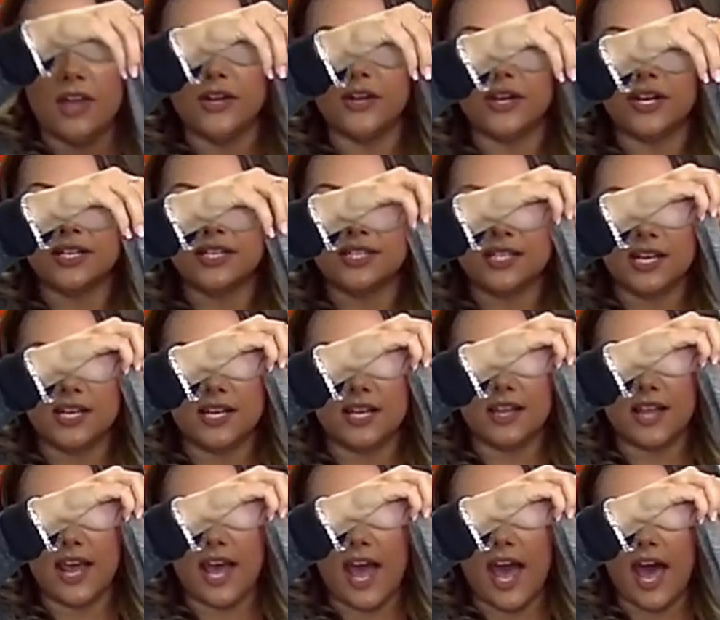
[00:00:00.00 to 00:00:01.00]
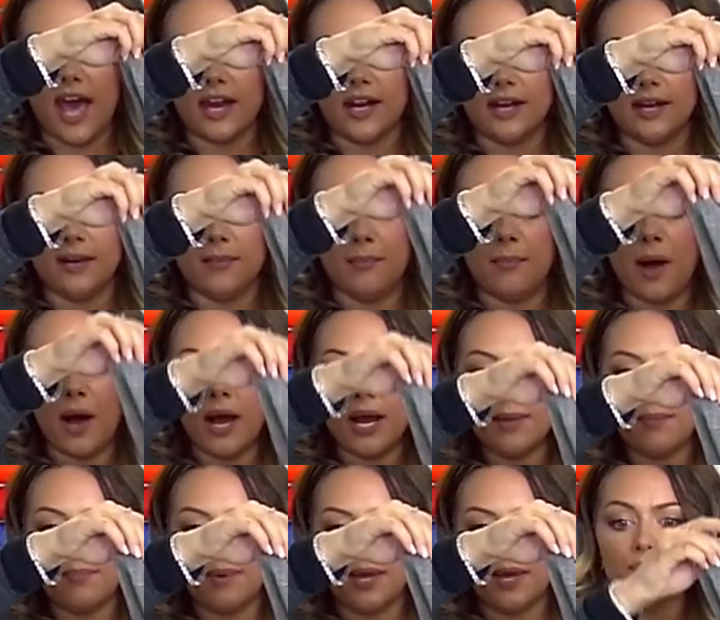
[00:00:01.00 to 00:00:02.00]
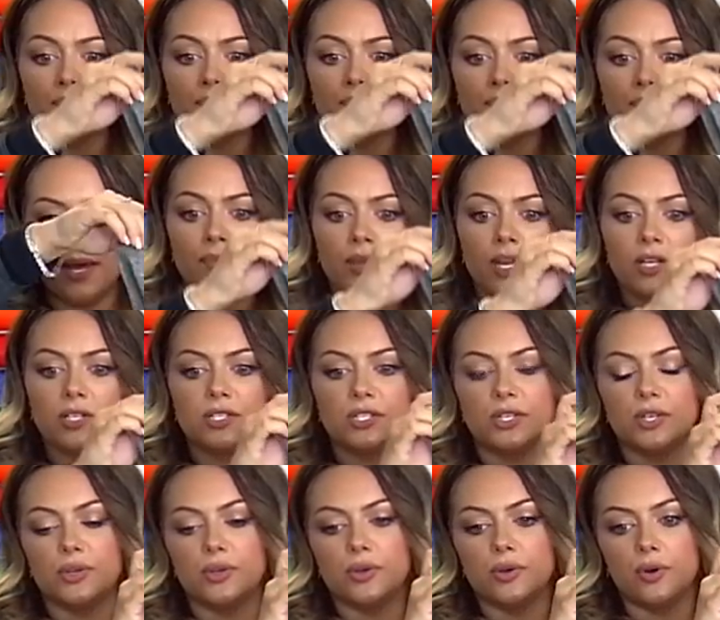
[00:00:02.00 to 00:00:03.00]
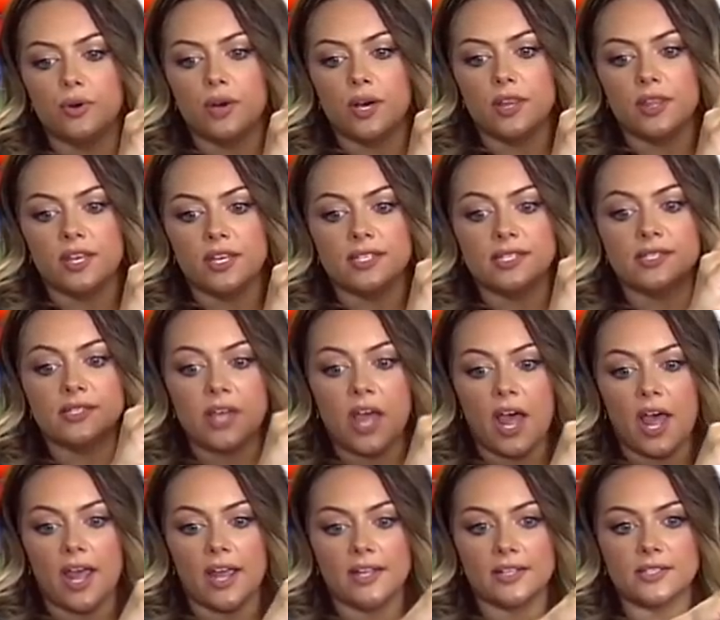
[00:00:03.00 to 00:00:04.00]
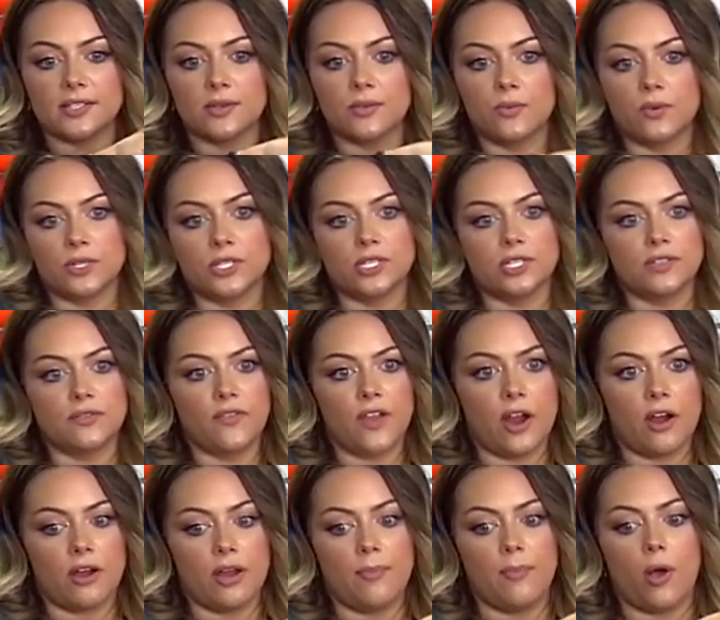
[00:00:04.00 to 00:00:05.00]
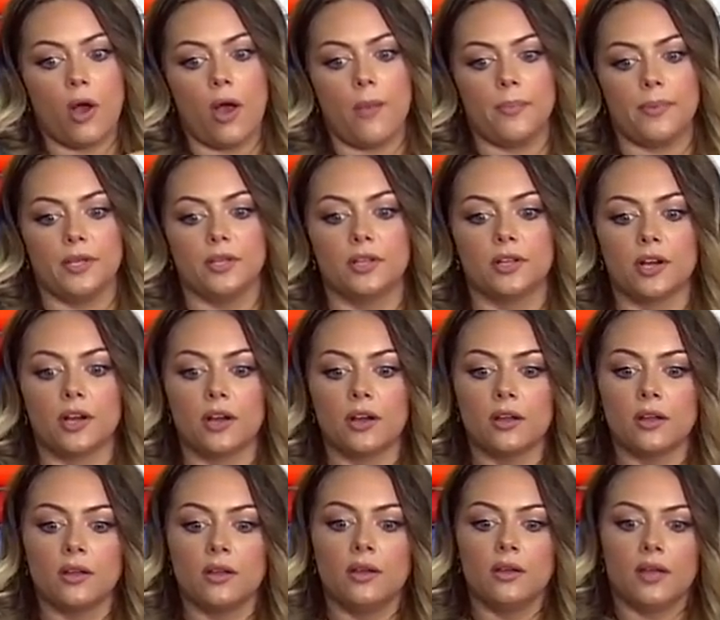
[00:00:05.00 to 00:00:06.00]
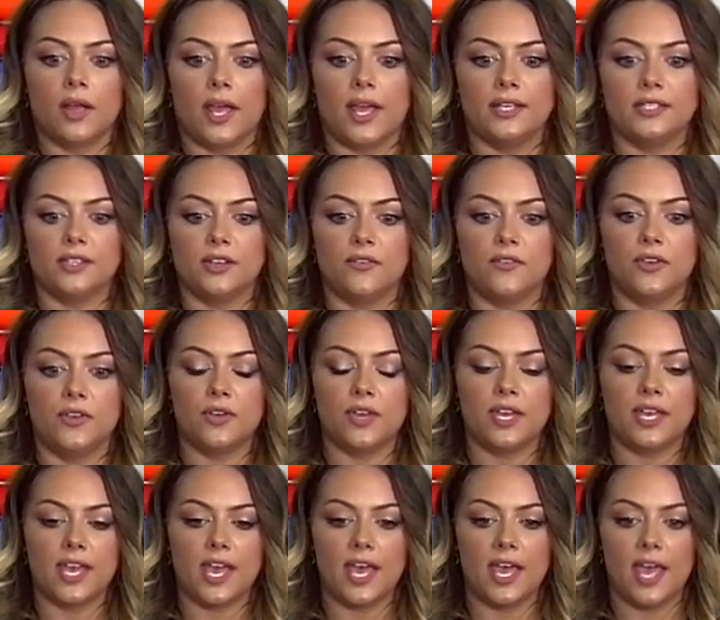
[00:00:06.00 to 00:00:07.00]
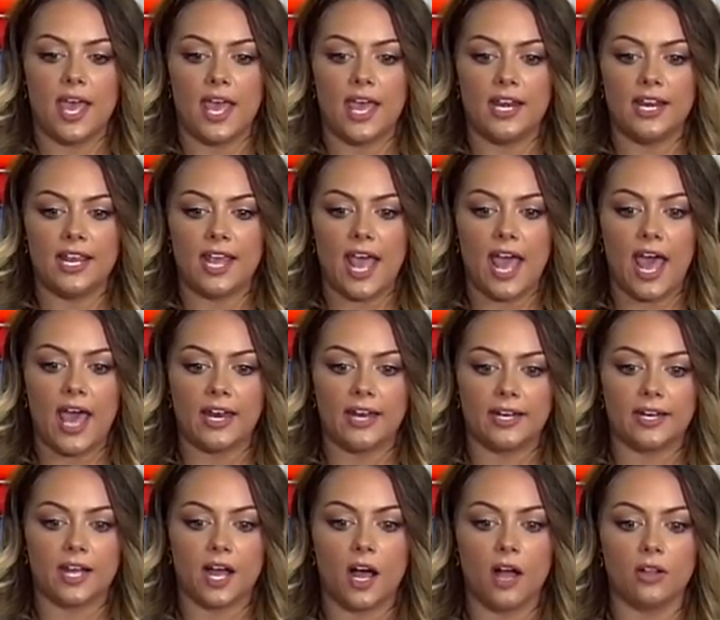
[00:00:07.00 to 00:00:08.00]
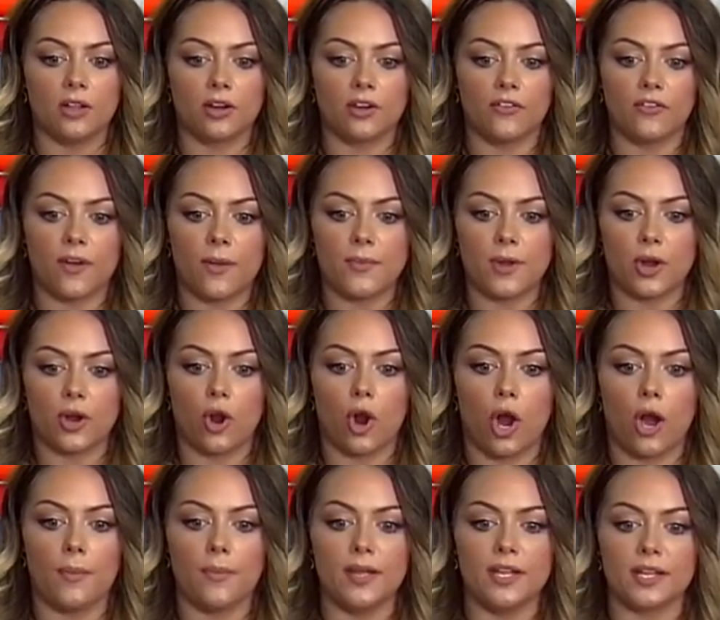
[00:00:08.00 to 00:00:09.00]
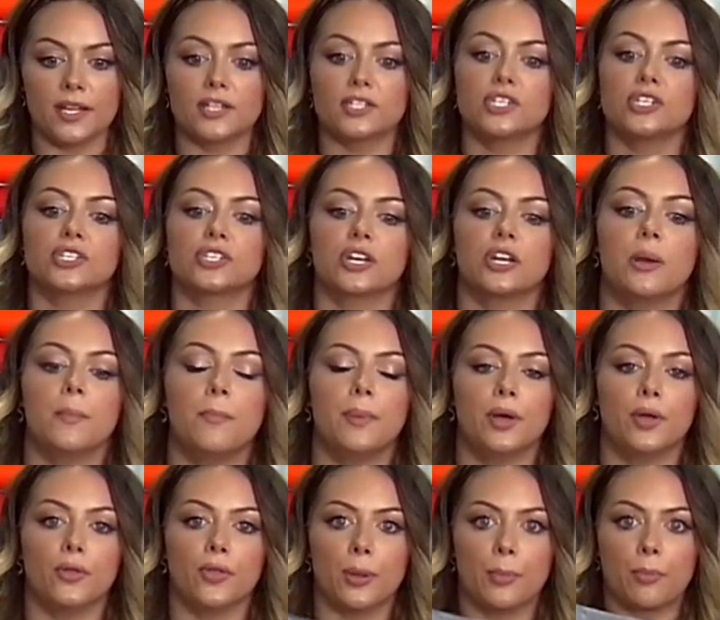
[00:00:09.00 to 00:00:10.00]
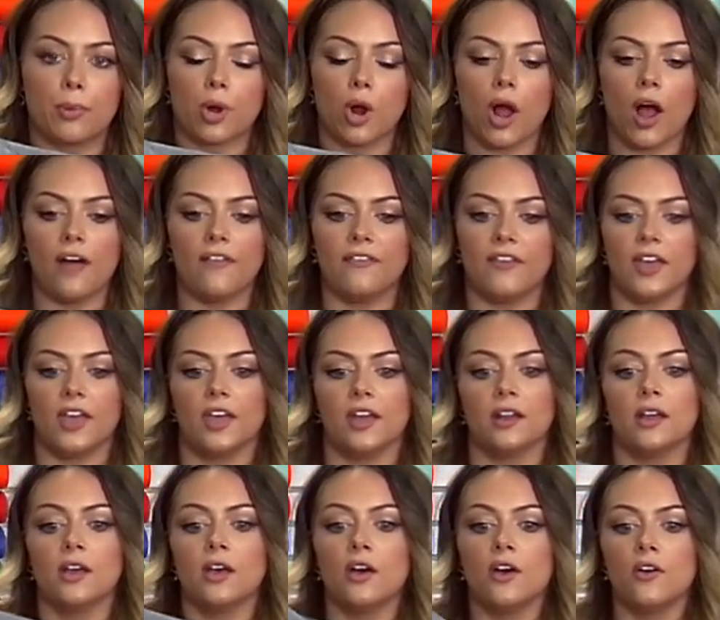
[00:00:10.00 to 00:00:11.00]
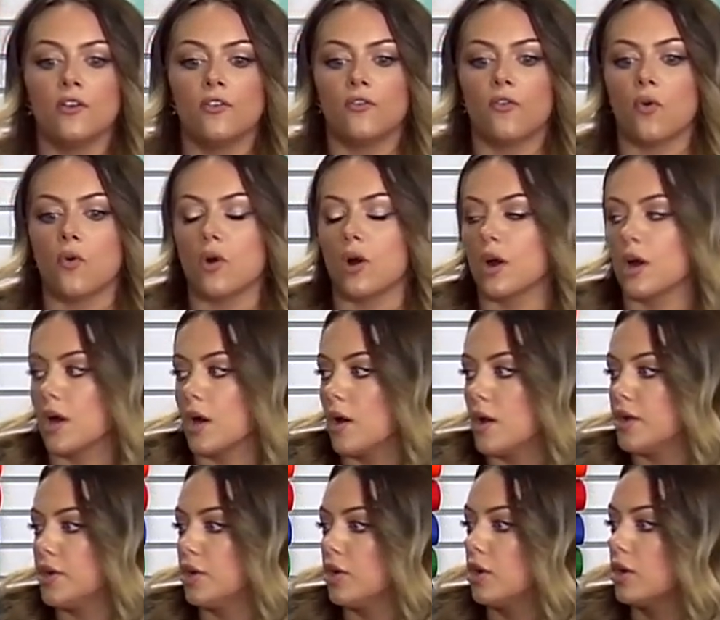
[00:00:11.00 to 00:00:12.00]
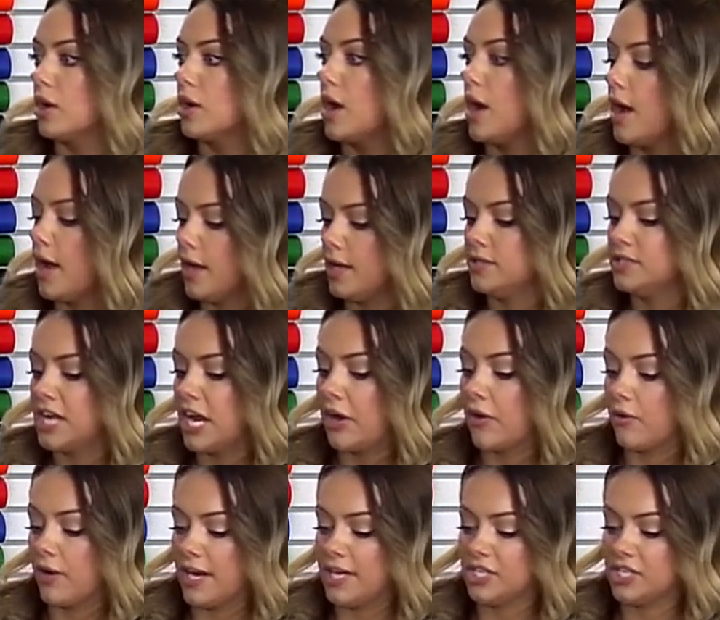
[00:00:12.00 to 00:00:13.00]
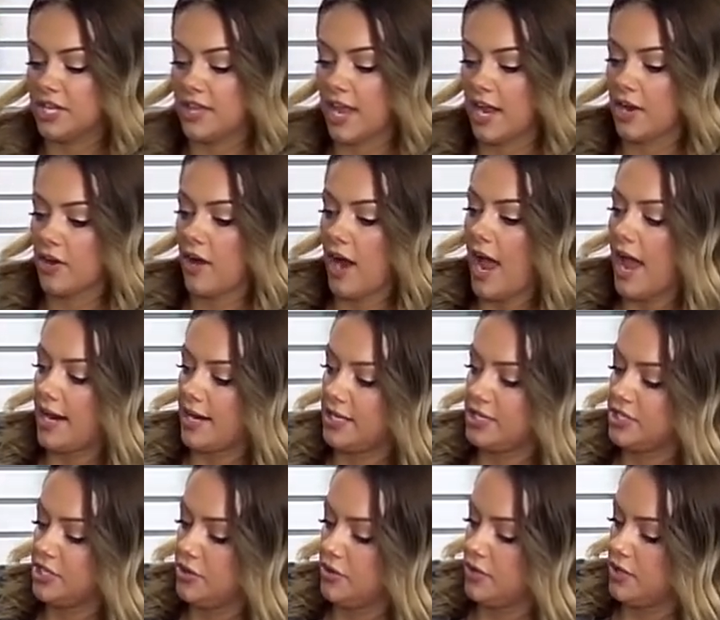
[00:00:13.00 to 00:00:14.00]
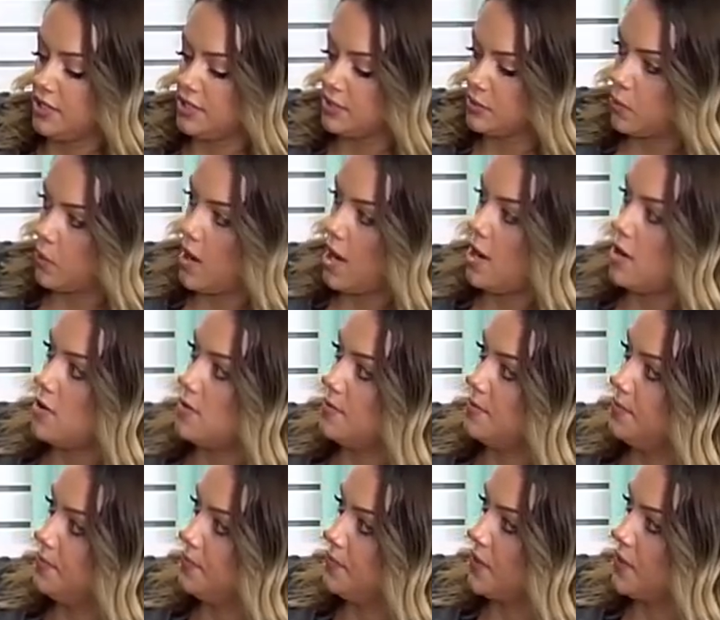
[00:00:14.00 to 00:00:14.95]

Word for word: And you can see that they added piping to the sides, which is very popular. Okay, so if you can get any added color from your garment, that's just going to build the profit for your decoration that you're adding to it as well.